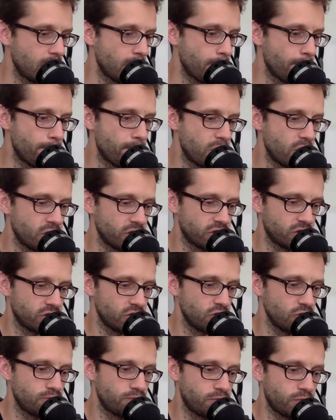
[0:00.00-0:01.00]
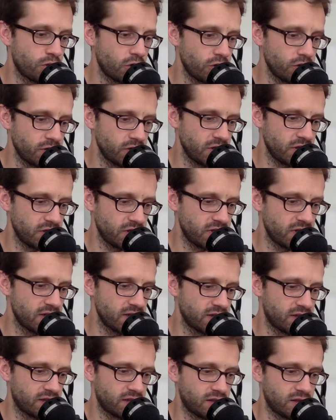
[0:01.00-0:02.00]
But the point is
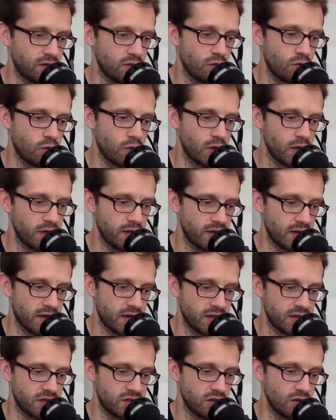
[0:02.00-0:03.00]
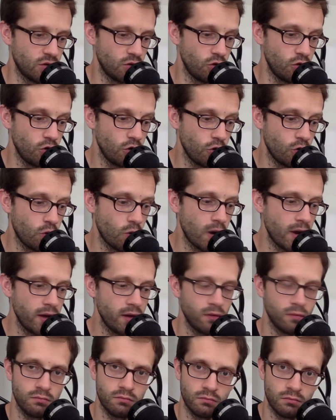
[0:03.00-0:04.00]
that white has no
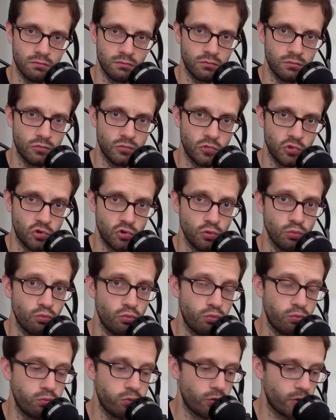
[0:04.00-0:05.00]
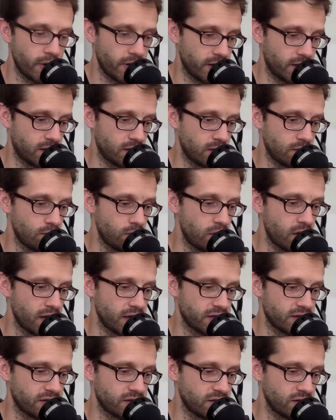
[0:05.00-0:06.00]
way to break
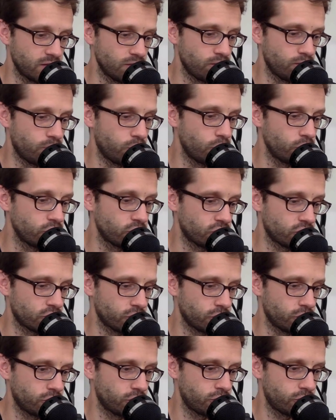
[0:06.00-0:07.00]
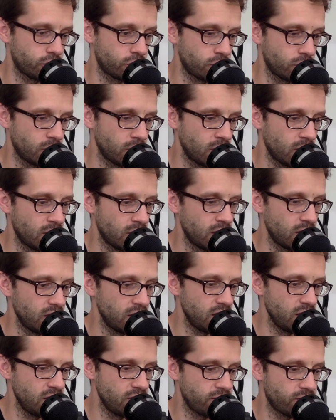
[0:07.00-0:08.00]
black's pawn structure
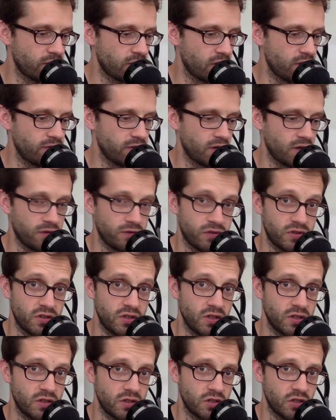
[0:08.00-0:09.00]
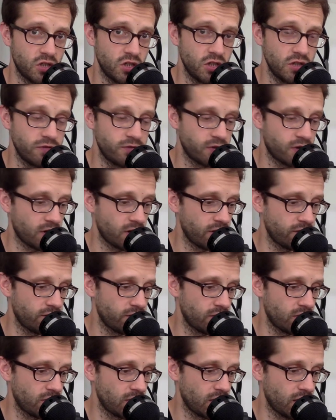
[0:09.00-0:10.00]
e5, f6, g5,
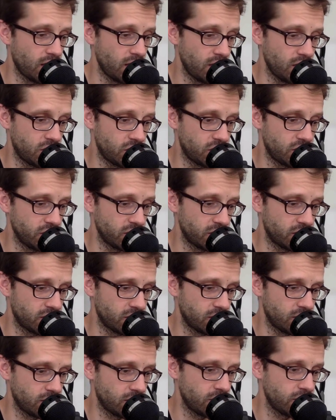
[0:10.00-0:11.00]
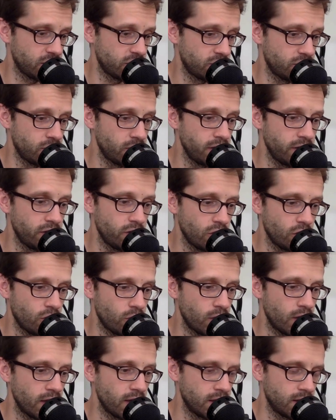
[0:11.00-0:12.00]
h6. There is really no
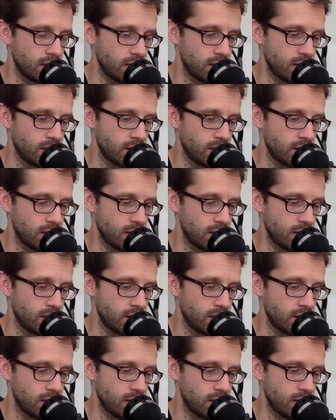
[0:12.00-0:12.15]
way.